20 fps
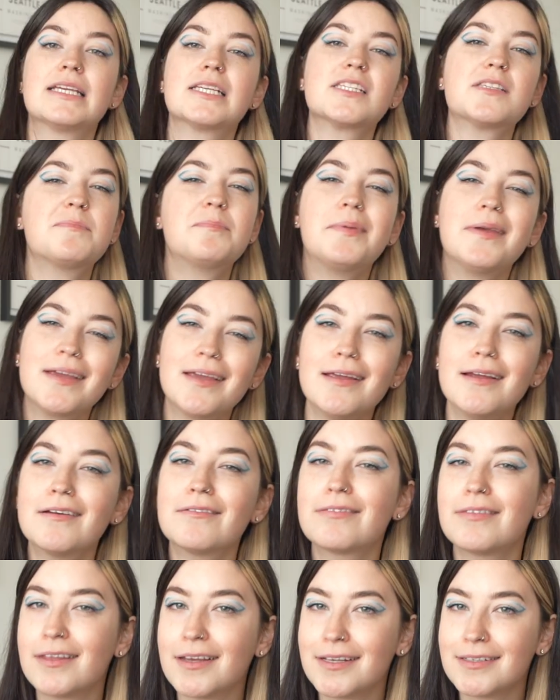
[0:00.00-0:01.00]
Speaking
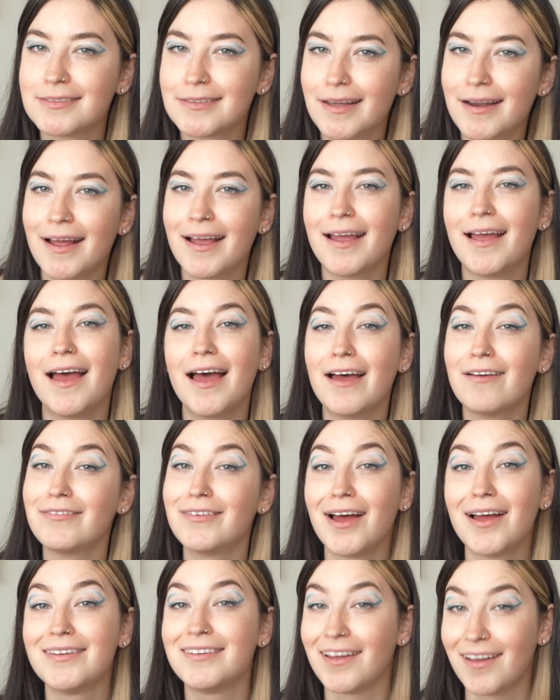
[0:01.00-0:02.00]
of things that I have
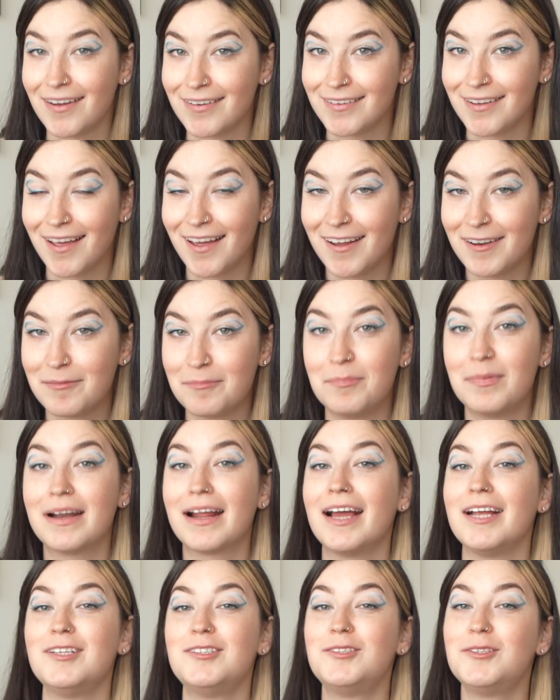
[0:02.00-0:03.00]
not done yet, but
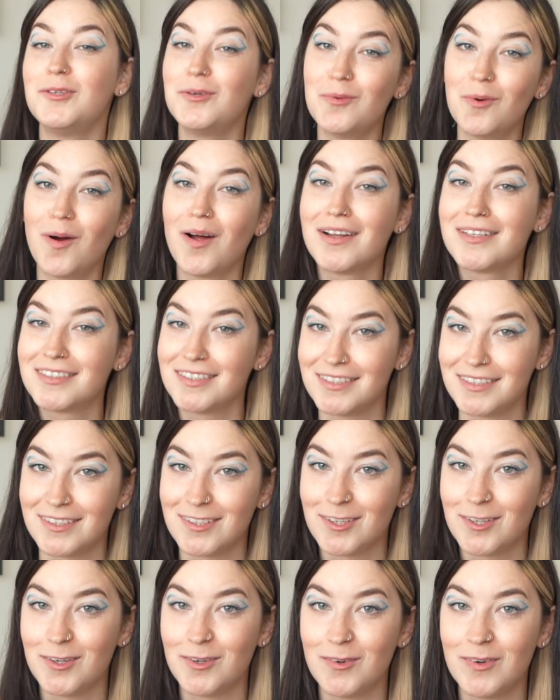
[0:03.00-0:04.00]
I do want to
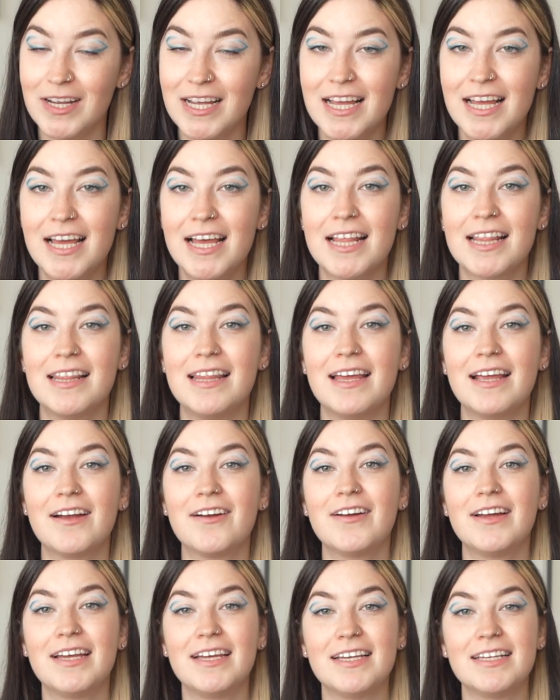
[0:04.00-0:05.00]
do,
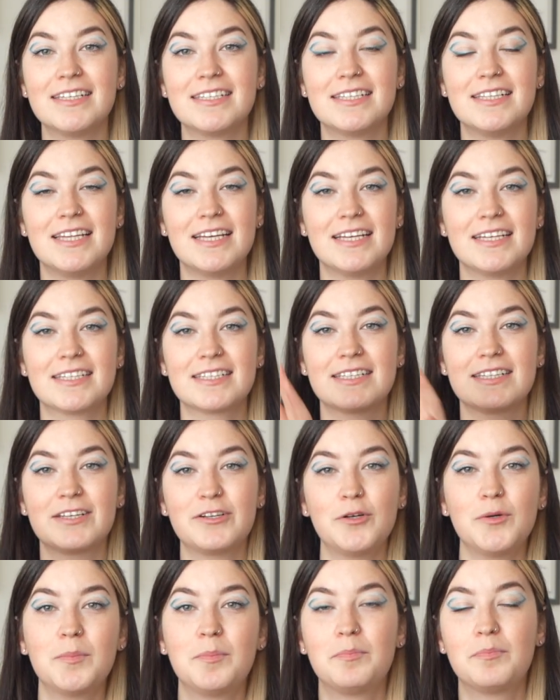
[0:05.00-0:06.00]
there is this
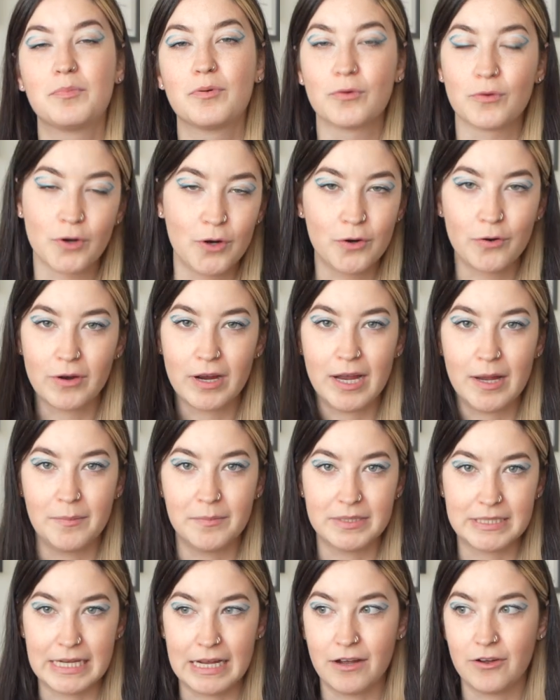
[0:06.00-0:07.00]
little
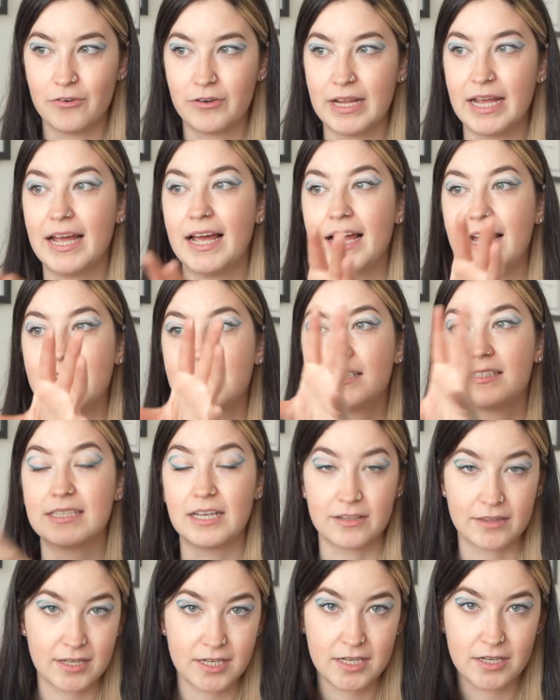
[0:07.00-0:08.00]
program down at
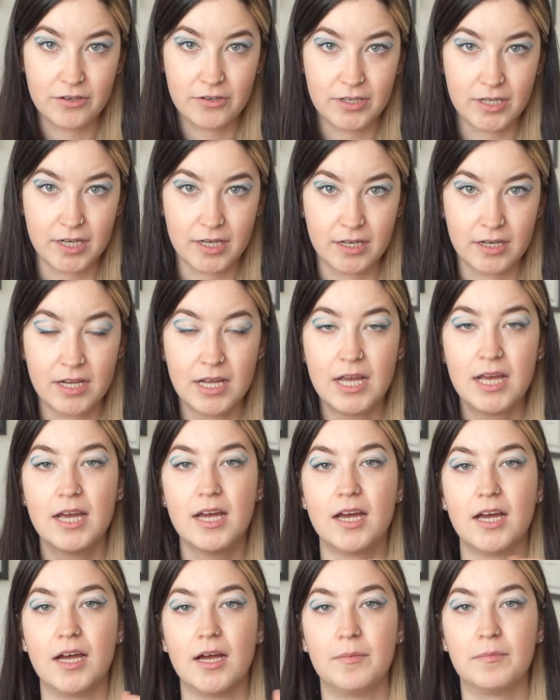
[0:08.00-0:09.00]
South Lake Union
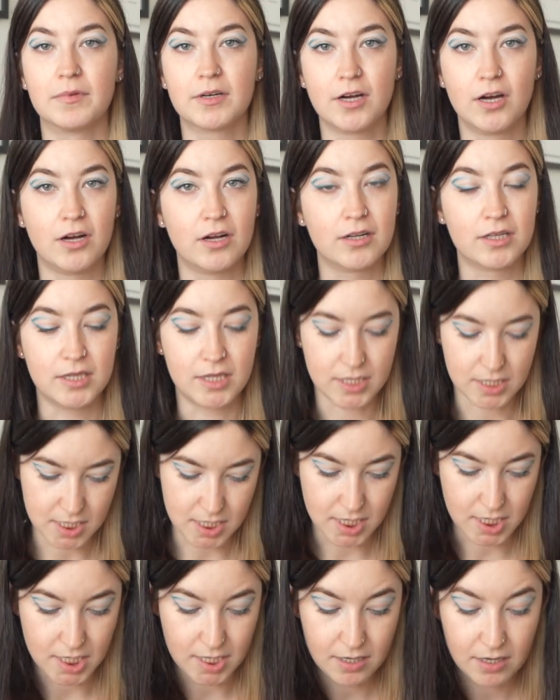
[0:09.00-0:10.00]
called
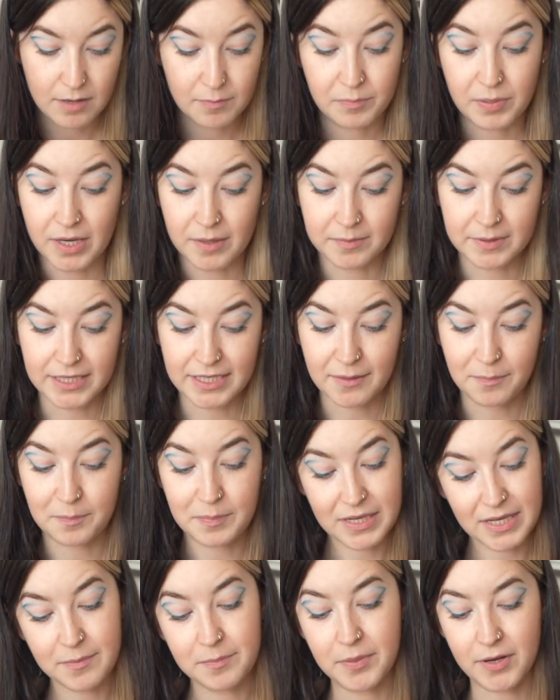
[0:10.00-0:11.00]
the Public
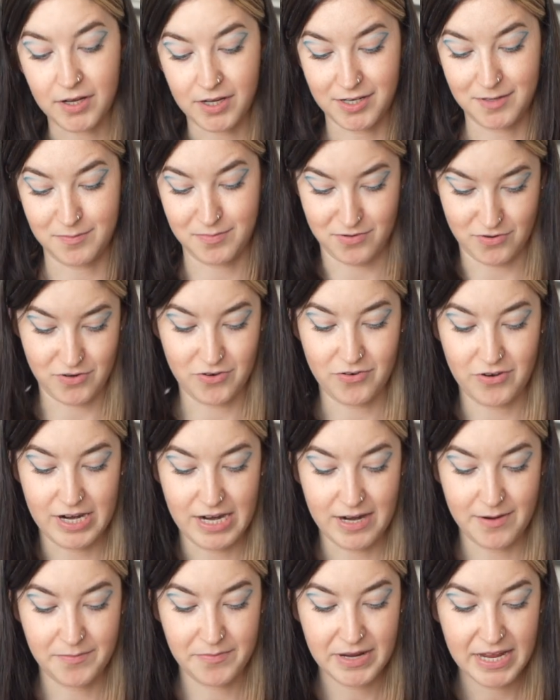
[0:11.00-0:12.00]
Peapod
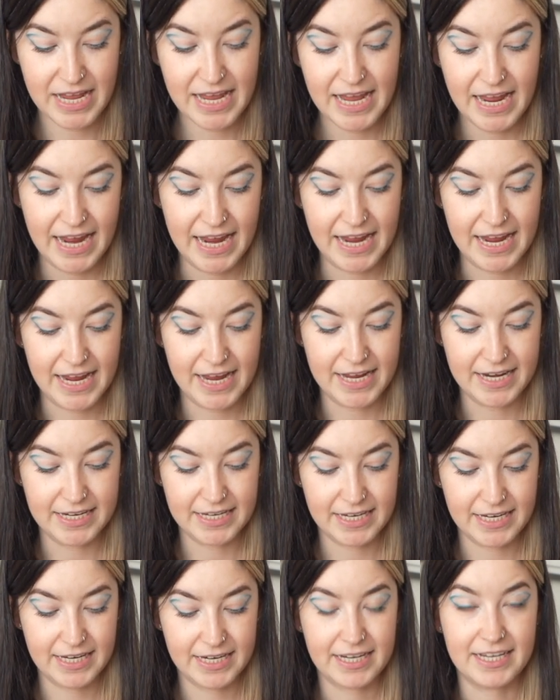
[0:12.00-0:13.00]
Program,
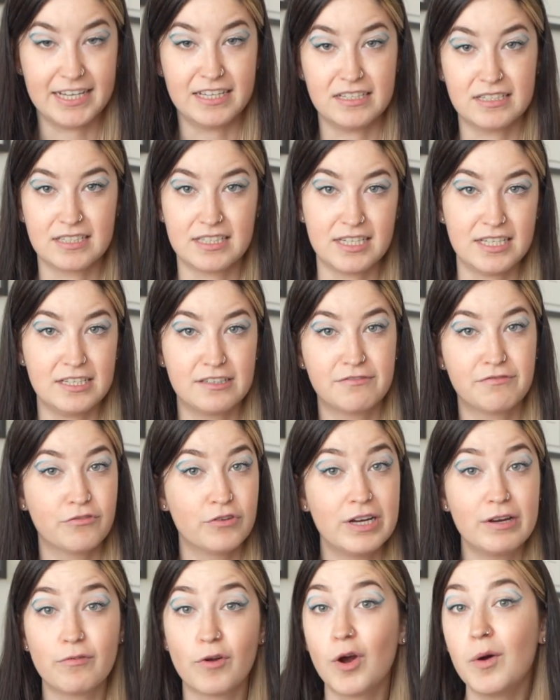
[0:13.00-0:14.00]
and it is these
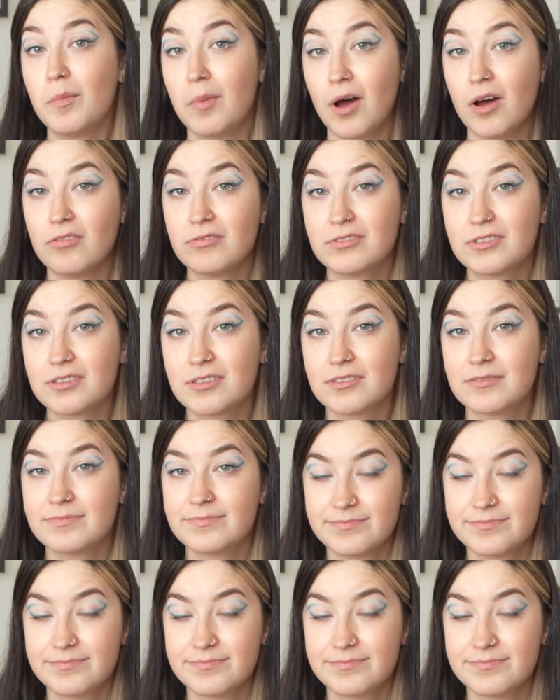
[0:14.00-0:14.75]
free rowboats.